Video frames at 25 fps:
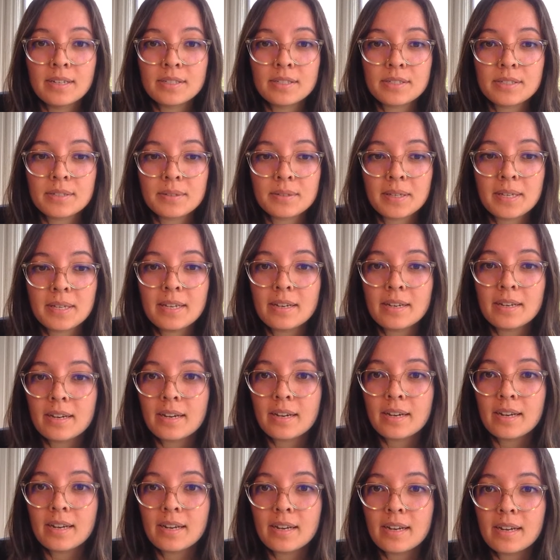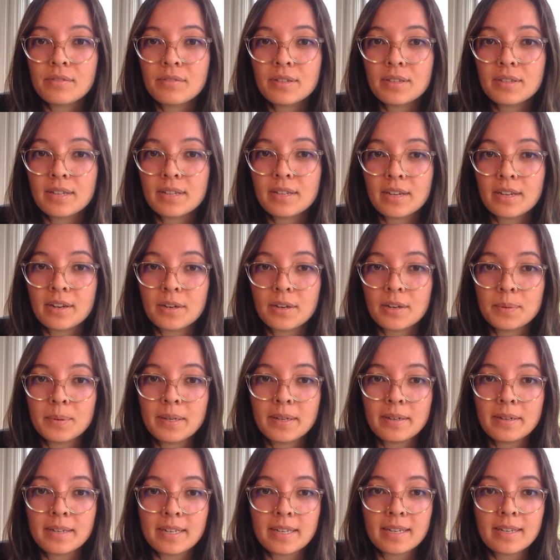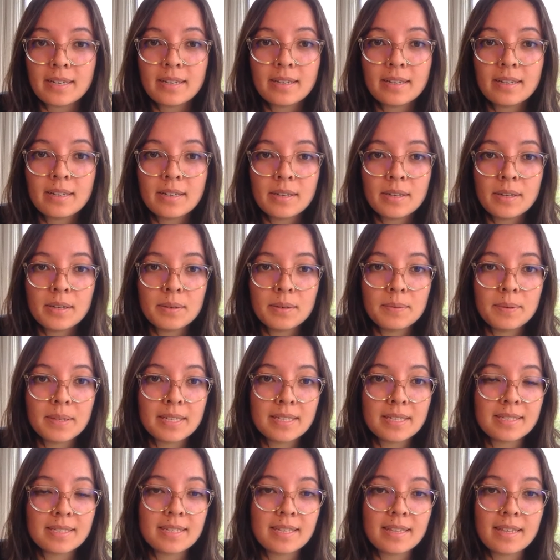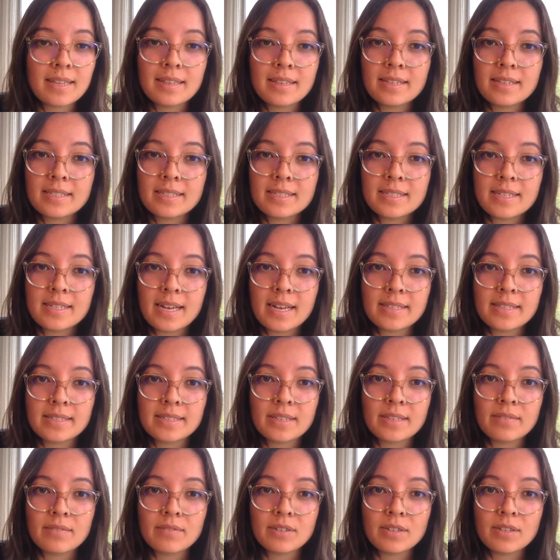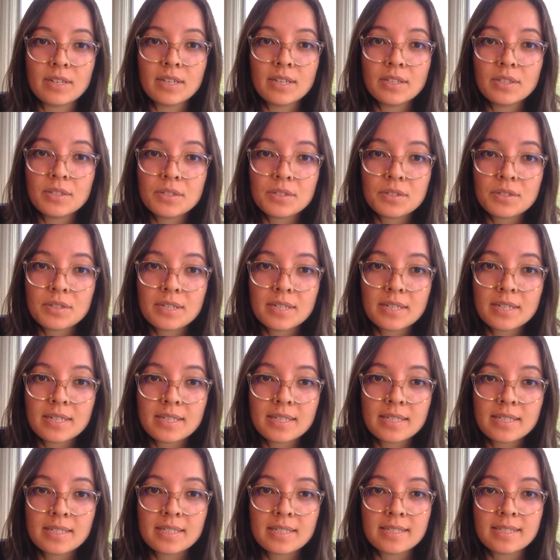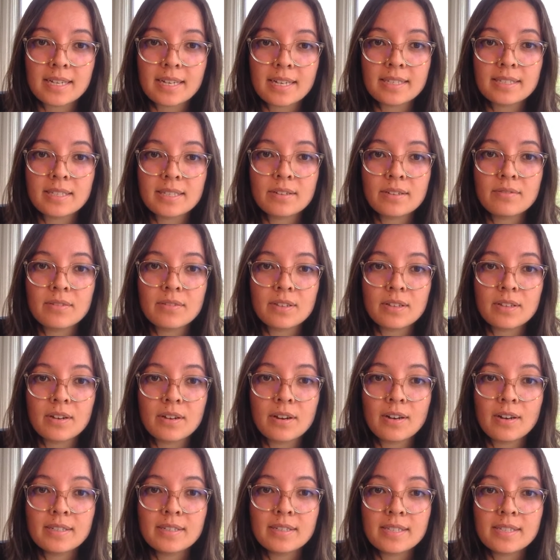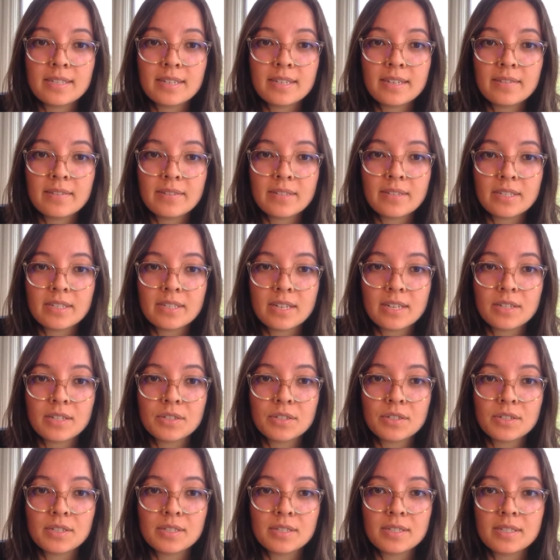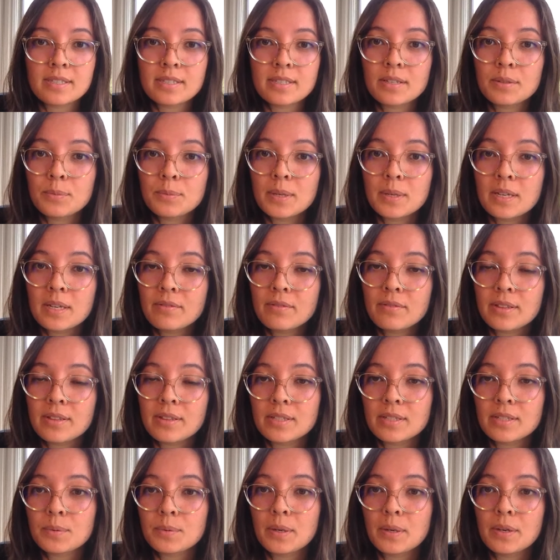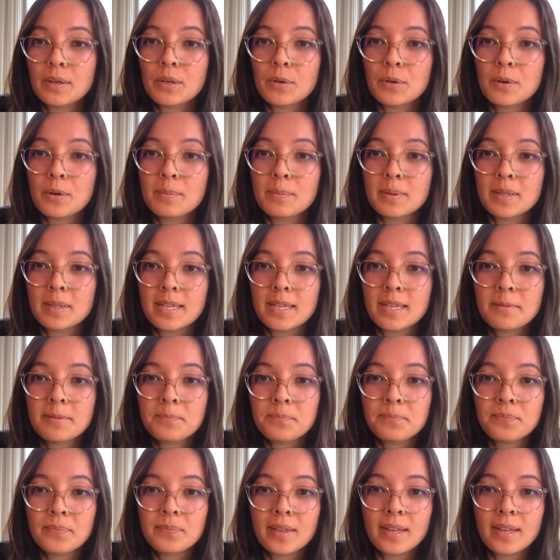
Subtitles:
So here, if we look at our query, we can see that this is asking for countries, it's asking for the continent of each country, and we can run this query normally.